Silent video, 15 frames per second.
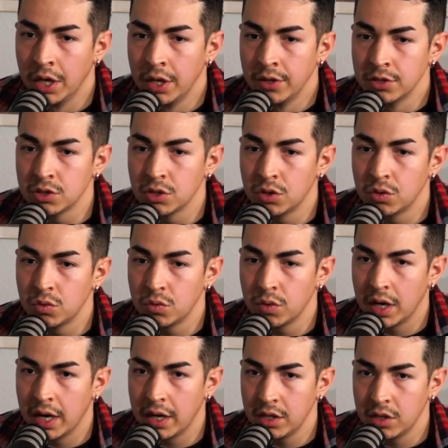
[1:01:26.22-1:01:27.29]
So,
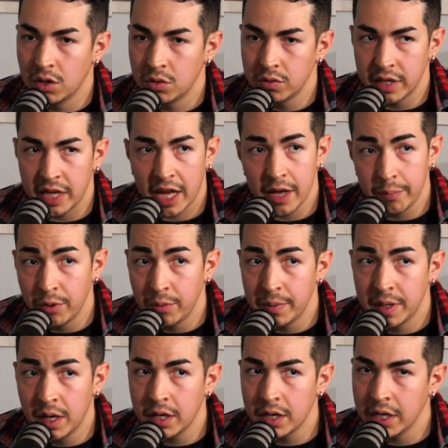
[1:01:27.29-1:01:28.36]
you know, Cam put me
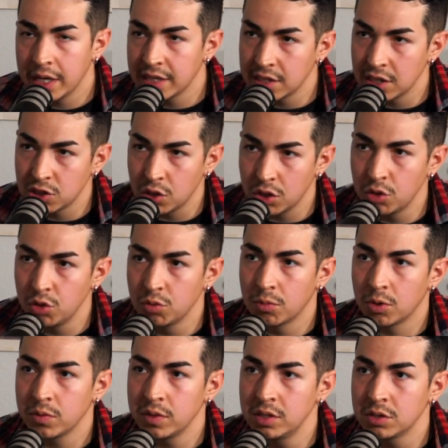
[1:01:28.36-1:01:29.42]
on it. And as I started doing
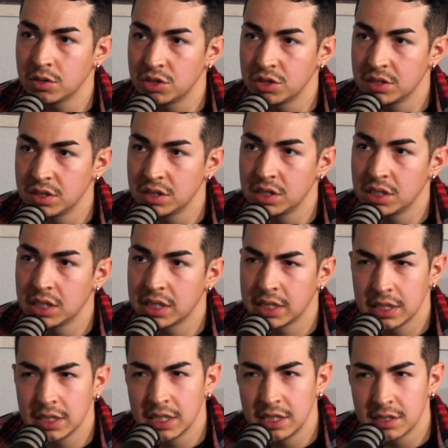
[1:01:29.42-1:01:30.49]
more research into it and
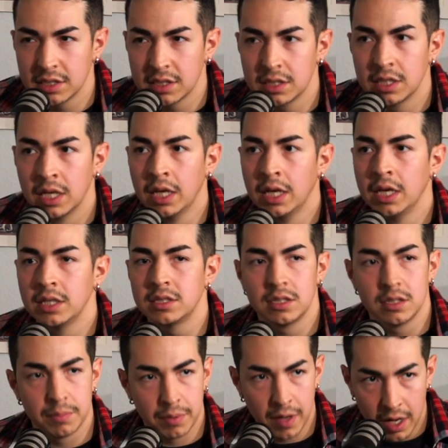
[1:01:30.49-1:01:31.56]
listening to
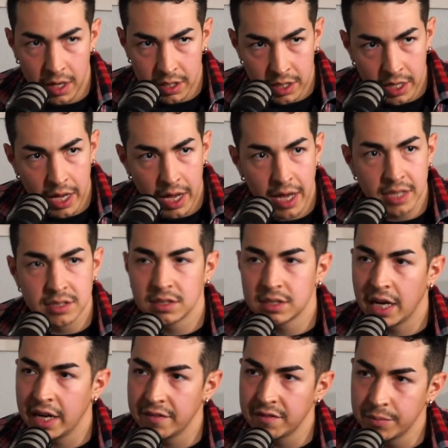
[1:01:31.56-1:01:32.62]
the podcast, and I
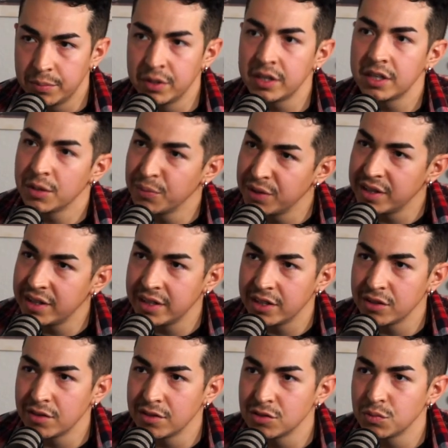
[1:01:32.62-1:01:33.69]
have the book coming in here
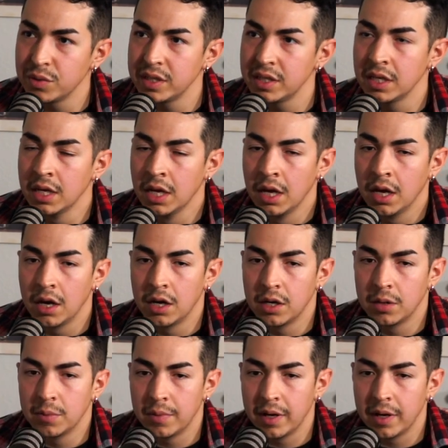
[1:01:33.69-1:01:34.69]
this week, um,